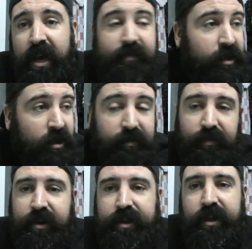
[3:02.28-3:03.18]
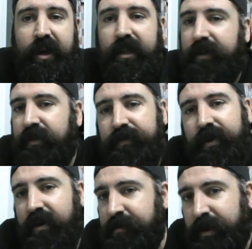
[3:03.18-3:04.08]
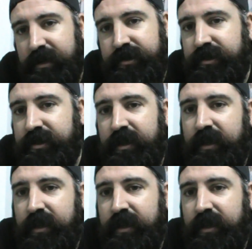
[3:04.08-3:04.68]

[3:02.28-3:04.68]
I have a girlfriend here, I love her very much.